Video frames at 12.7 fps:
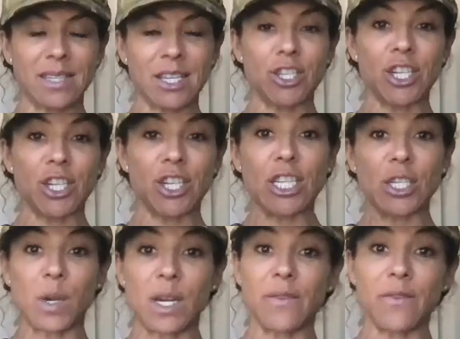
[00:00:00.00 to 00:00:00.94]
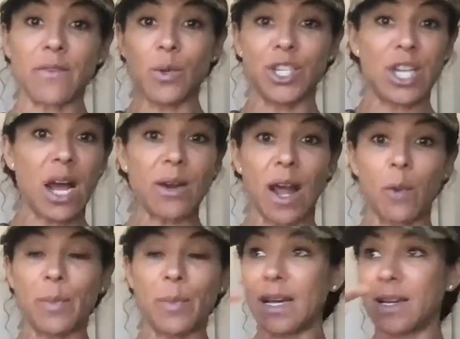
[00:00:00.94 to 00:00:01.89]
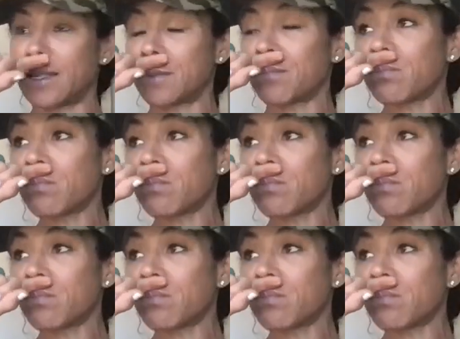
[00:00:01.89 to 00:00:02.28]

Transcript: And Jill, I just want to give you a shout out, because